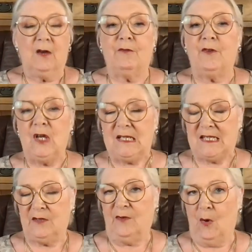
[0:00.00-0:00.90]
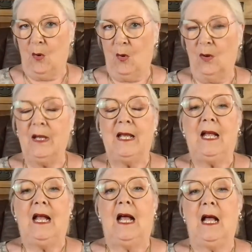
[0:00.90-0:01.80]
First of all,
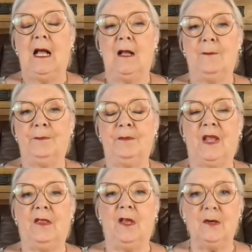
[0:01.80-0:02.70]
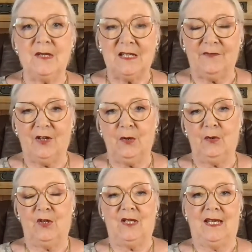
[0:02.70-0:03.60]
those of you
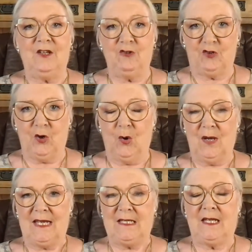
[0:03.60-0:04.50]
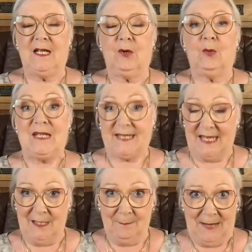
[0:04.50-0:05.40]
that enjoyed
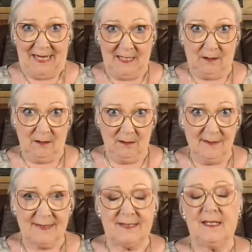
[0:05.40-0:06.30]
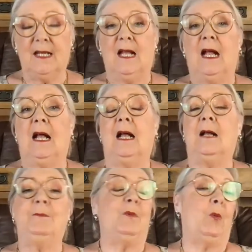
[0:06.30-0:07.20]
Whiskey and Bagels,
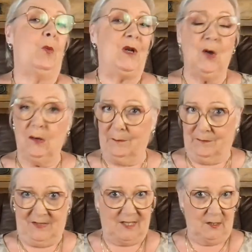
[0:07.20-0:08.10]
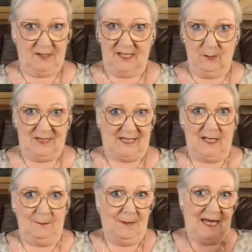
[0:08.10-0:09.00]
we're not starting Whiskey
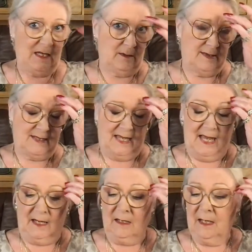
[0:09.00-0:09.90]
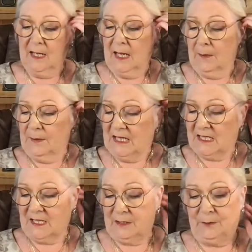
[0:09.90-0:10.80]
and Bagels again,
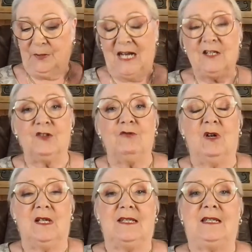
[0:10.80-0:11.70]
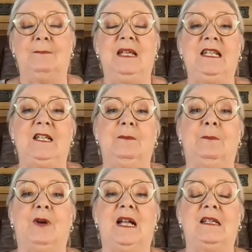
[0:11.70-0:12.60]
but Brandon Russ, medium
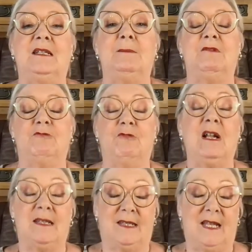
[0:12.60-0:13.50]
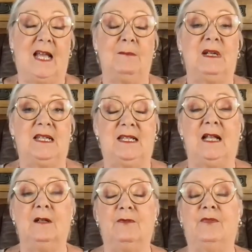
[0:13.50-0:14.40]
Brandon Russ, and
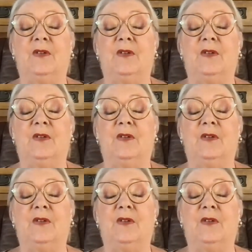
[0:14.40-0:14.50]
myself